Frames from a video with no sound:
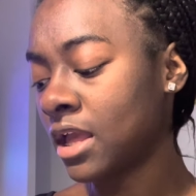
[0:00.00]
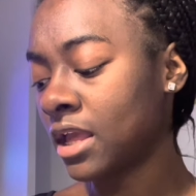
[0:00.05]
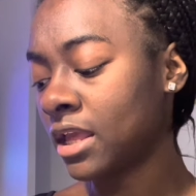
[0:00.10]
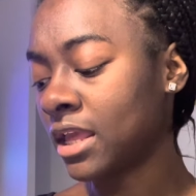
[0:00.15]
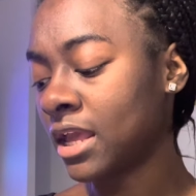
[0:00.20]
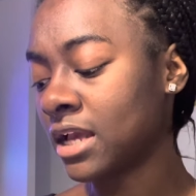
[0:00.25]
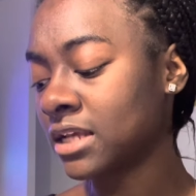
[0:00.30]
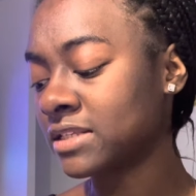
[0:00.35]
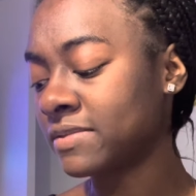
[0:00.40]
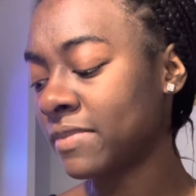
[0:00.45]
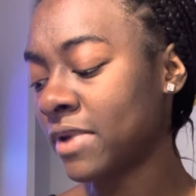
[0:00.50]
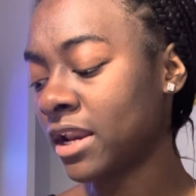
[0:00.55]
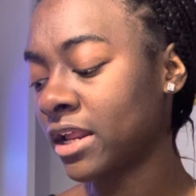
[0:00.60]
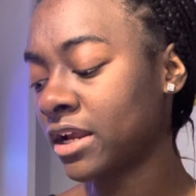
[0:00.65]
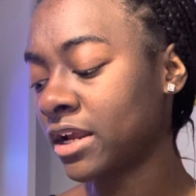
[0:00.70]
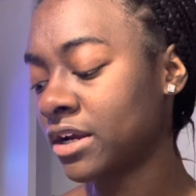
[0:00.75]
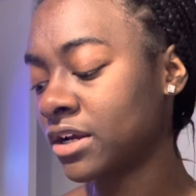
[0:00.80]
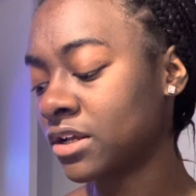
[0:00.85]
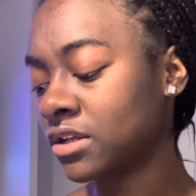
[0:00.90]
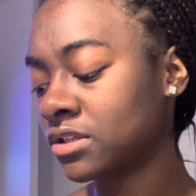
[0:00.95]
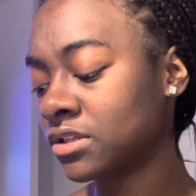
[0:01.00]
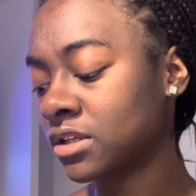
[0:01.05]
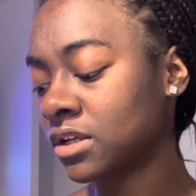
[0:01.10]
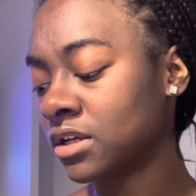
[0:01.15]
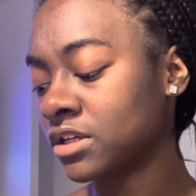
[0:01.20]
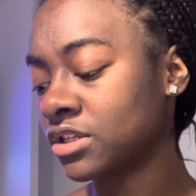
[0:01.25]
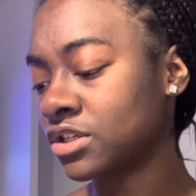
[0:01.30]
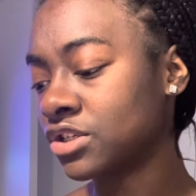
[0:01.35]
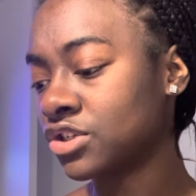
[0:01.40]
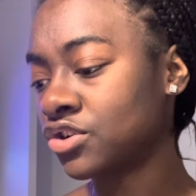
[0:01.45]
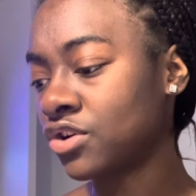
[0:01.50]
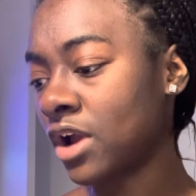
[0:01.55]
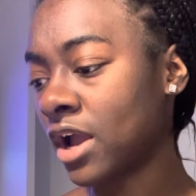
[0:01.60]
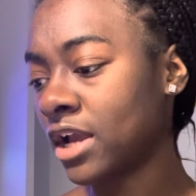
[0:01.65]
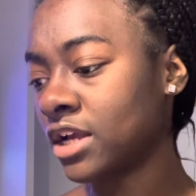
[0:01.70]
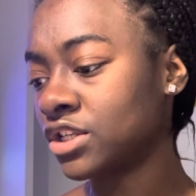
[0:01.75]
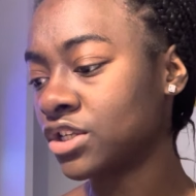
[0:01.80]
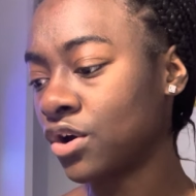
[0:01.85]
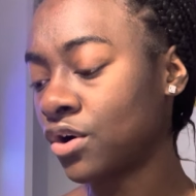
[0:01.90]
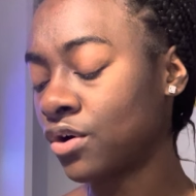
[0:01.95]
yeah somebody here is, is
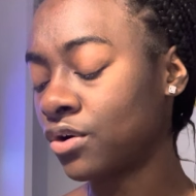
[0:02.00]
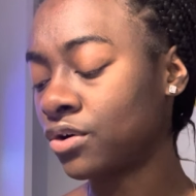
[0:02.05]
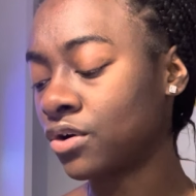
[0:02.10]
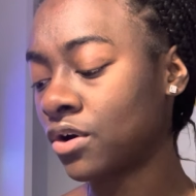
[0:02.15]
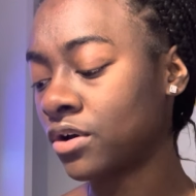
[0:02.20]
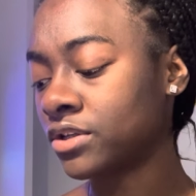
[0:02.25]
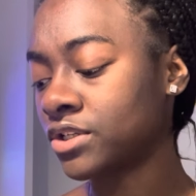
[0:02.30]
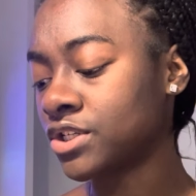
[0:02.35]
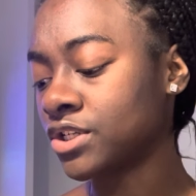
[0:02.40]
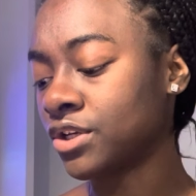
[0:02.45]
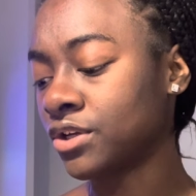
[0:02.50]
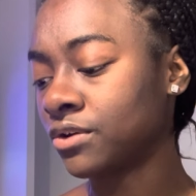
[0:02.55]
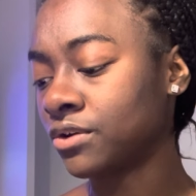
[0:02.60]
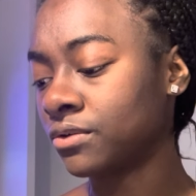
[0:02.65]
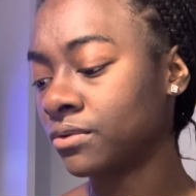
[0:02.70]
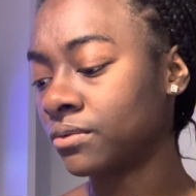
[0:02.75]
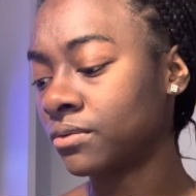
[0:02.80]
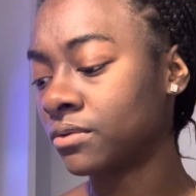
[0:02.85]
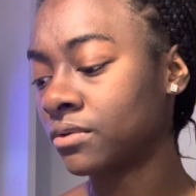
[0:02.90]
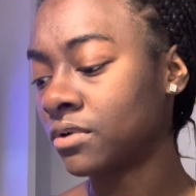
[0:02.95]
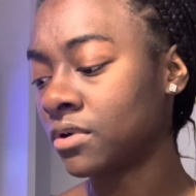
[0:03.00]
trying to hold on to you